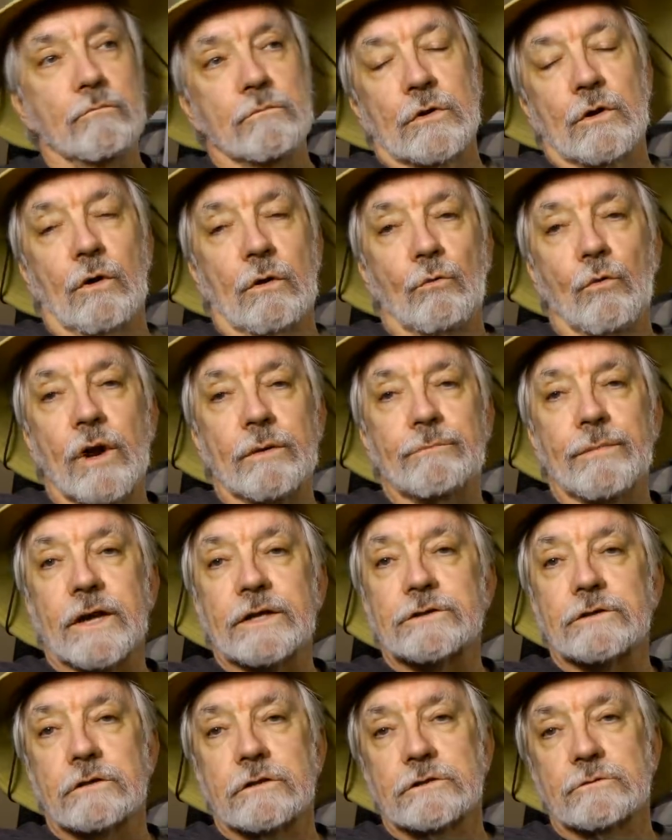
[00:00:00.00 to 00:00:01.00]
you know, one
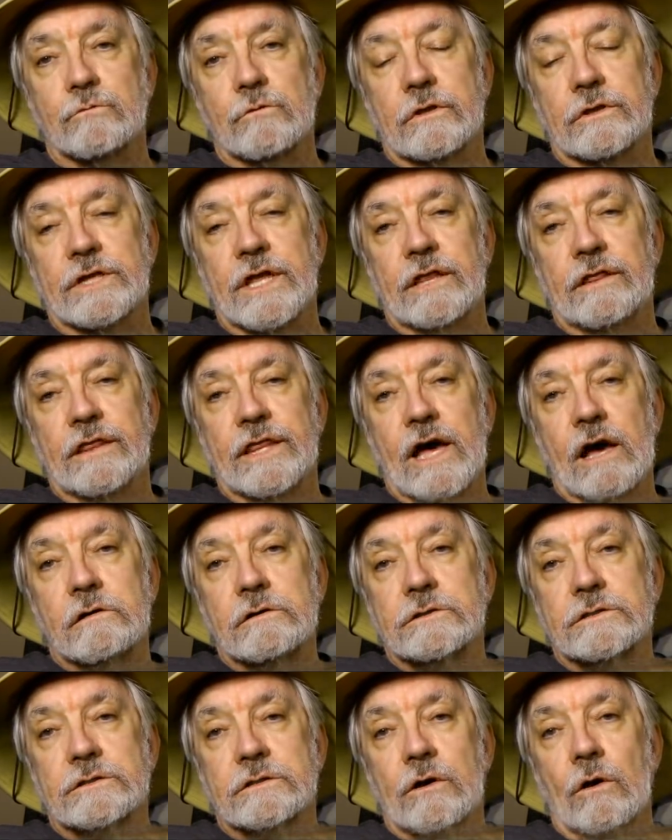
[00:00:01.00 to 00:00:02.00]
picture is worth ten
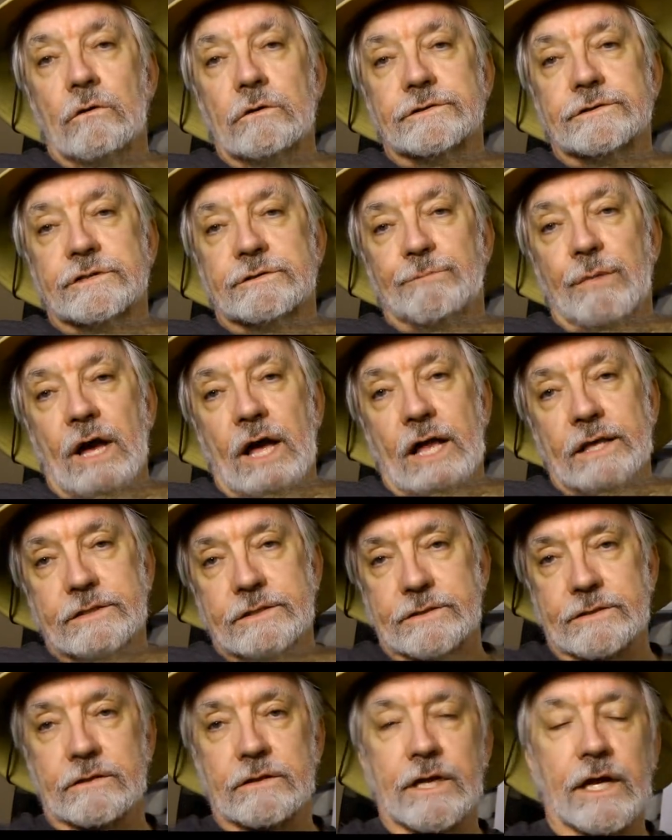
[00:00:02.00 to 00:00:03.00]
thousand gold
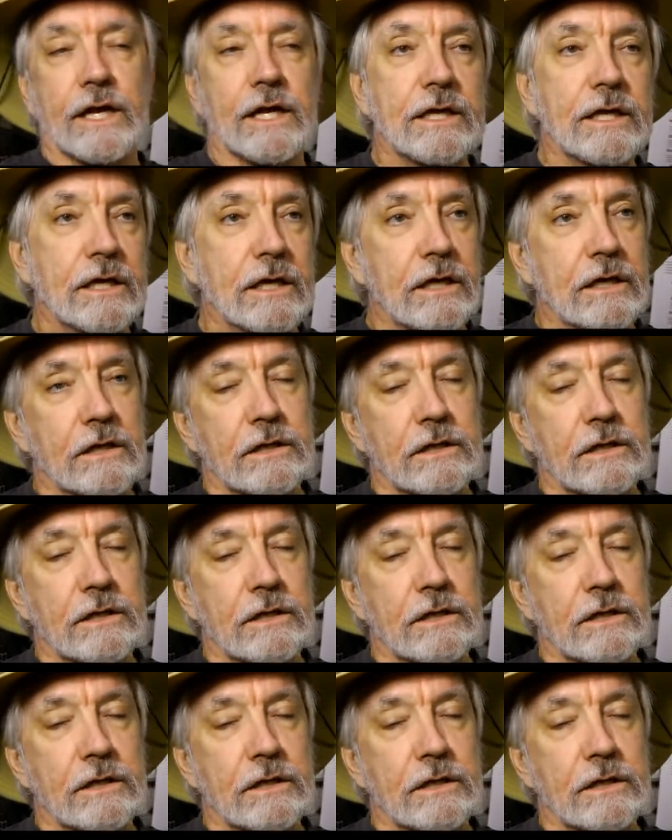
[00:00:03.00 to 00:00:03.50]
spots, okay?